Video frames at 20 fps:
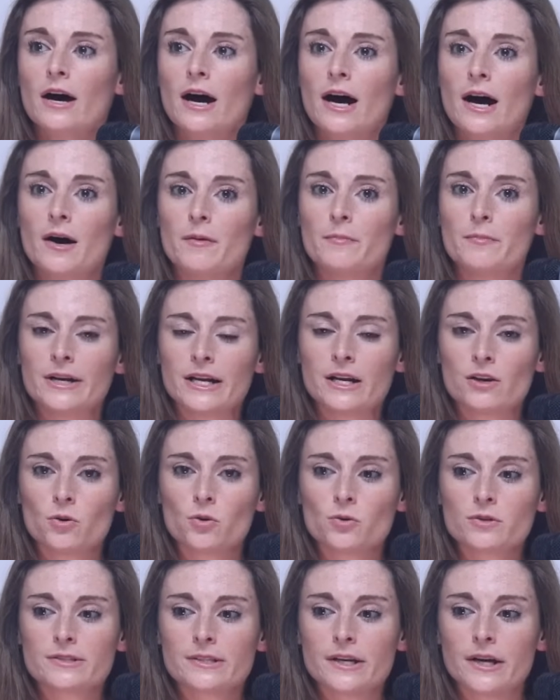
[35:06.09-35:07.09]
But it
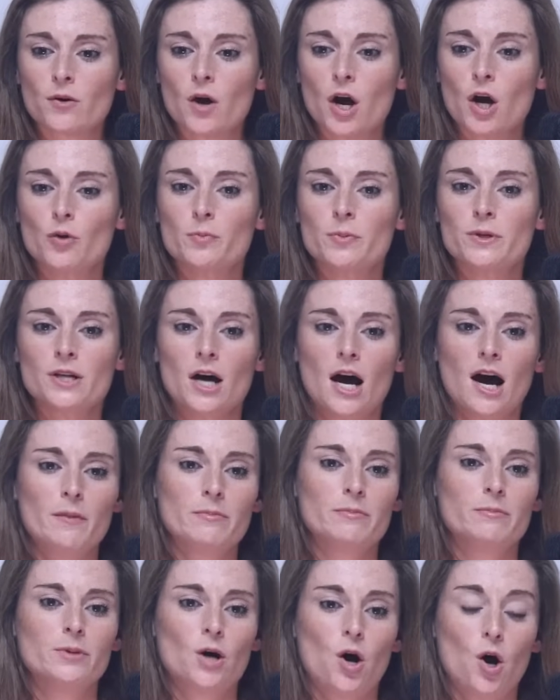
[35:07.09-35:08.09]
also opened
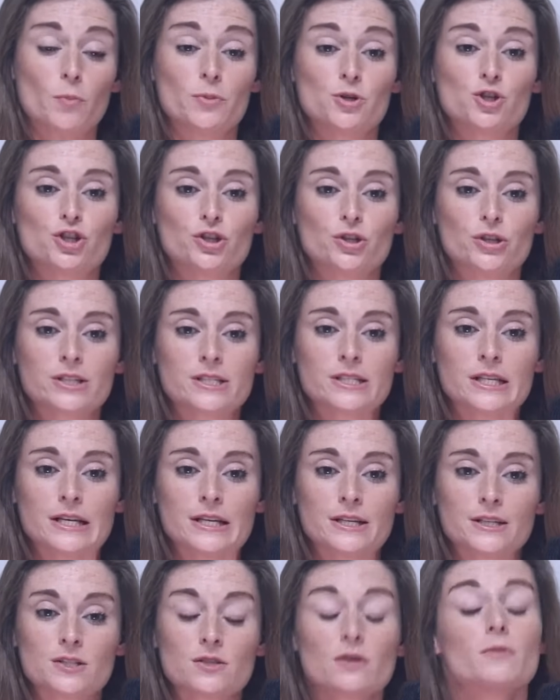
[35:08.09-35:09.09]
up
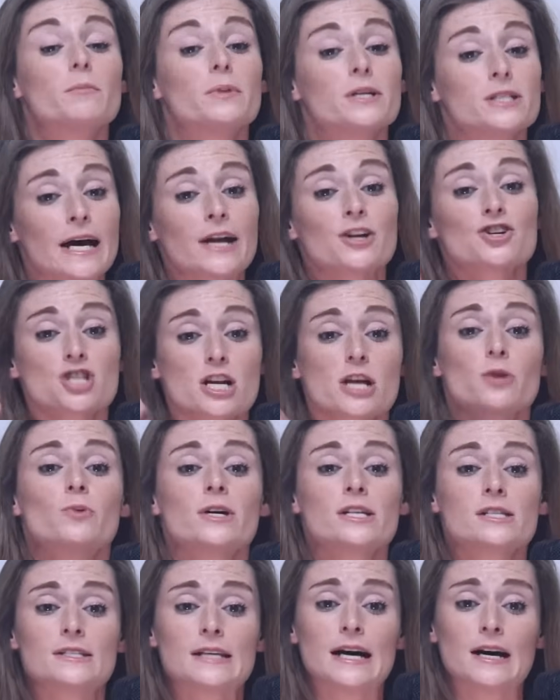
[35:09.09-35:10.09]
opportunities, potentially
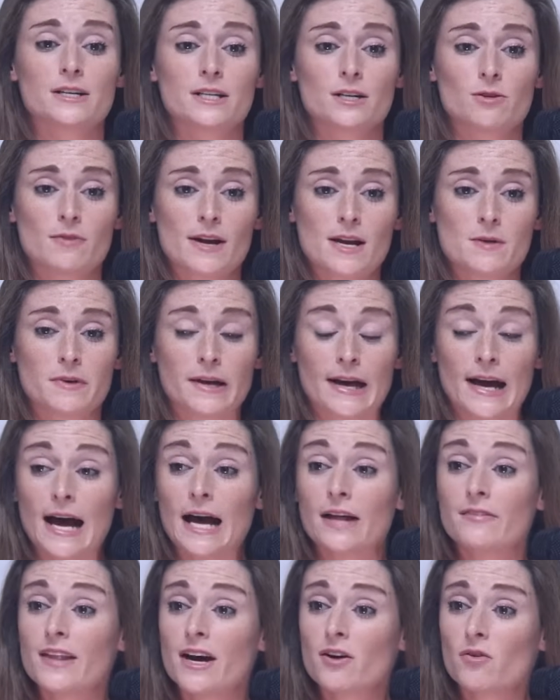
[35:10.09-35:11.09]
with Saudi
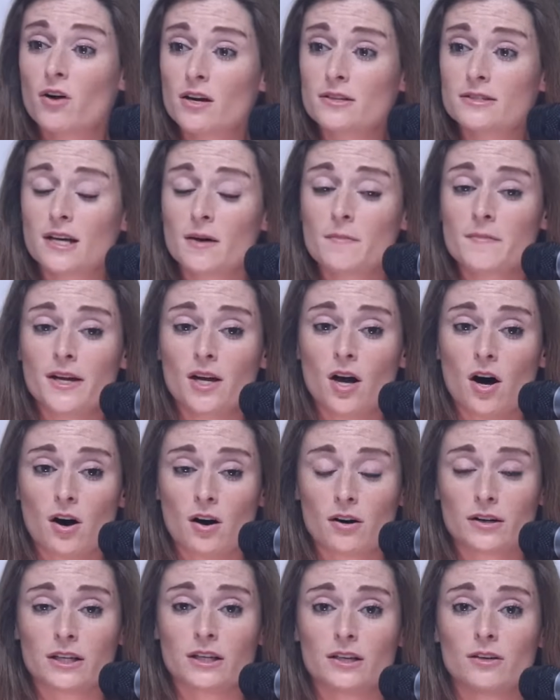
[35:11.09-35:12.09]
Arabia. And there are some that
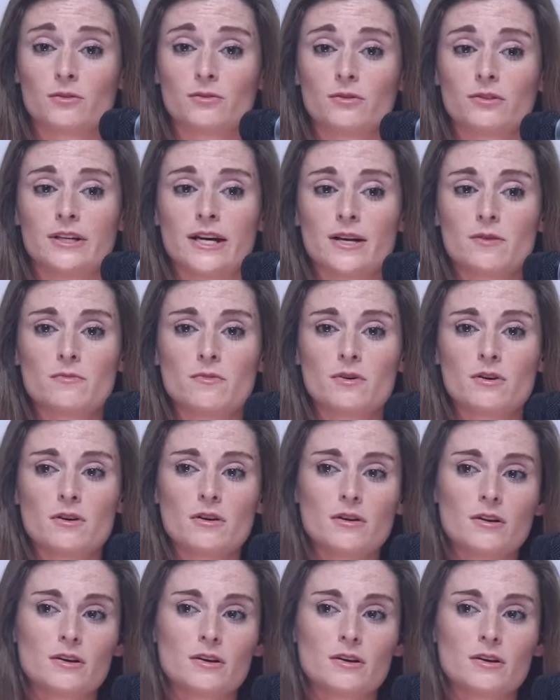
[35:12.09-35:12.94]
argue that